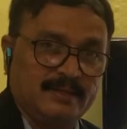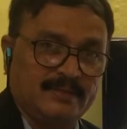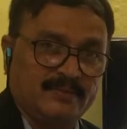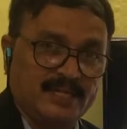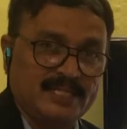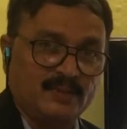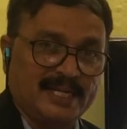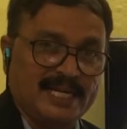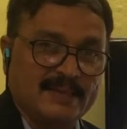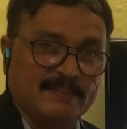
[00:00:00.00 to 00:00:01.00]
First we will
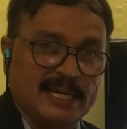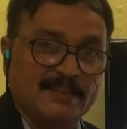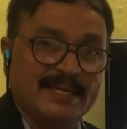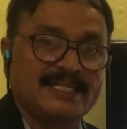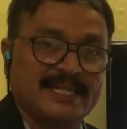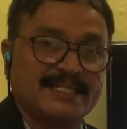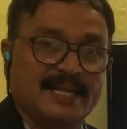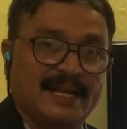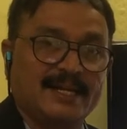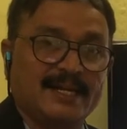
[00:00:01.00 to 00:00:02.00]
take primary sex
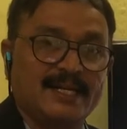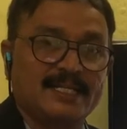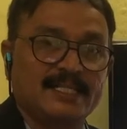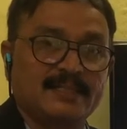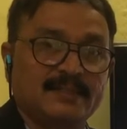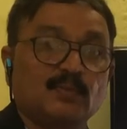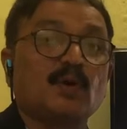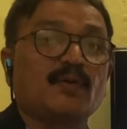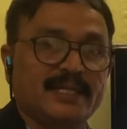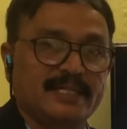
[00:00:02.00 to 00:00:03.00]
organs,
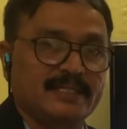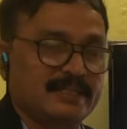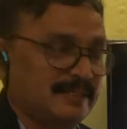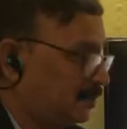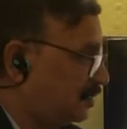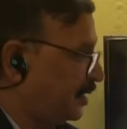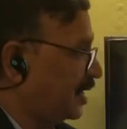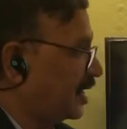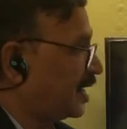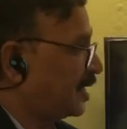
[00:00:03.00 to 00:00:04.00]
ovaries.
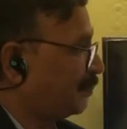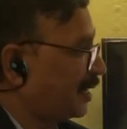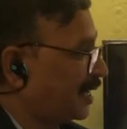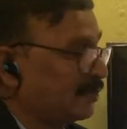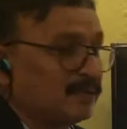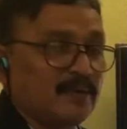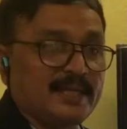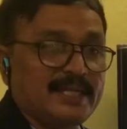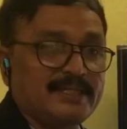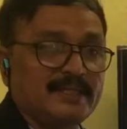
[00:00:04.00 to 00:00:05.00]
There are a pair of
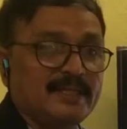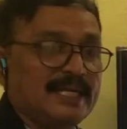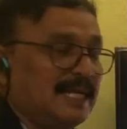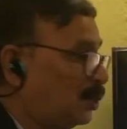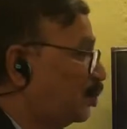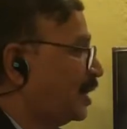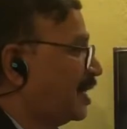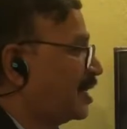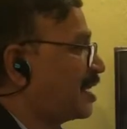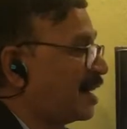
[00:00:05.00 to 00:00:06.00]
ovaries
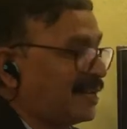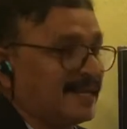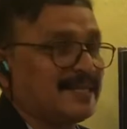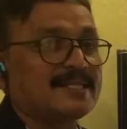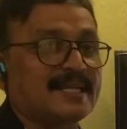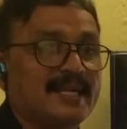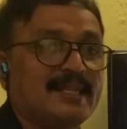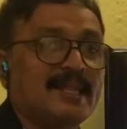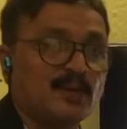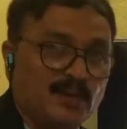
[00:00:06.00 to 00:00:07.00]
located on either side of
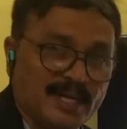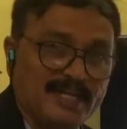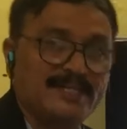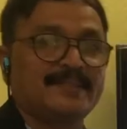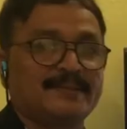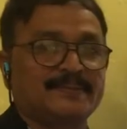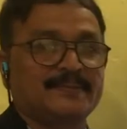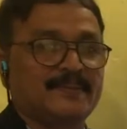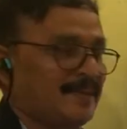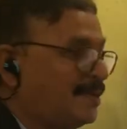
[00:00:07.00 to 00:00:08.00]
the uterus,
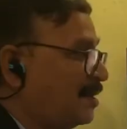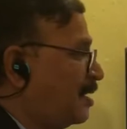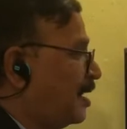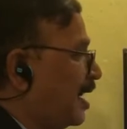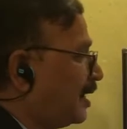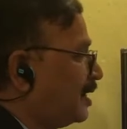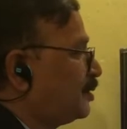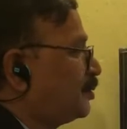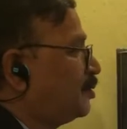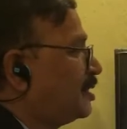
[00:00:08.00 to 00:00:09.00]
attached
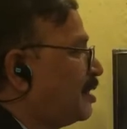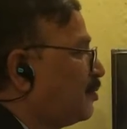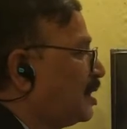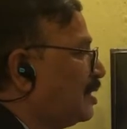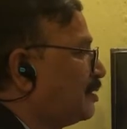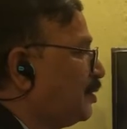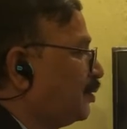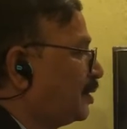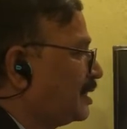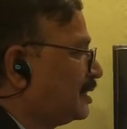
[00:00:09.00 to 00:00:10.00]
to the wall of the
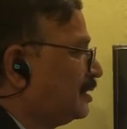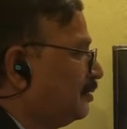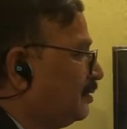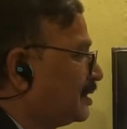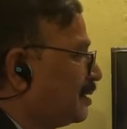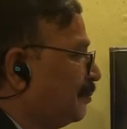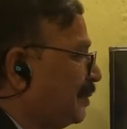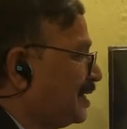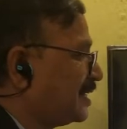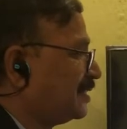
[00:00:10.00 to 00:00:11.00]
uterus with some
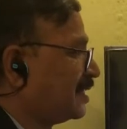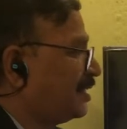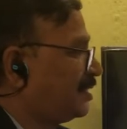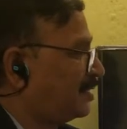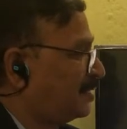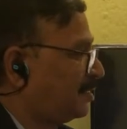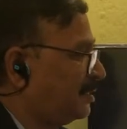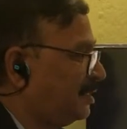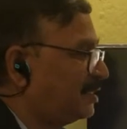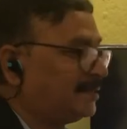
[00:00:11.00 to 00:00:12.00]
mesenteries
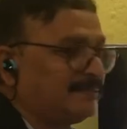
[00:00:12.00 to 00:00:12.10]
here,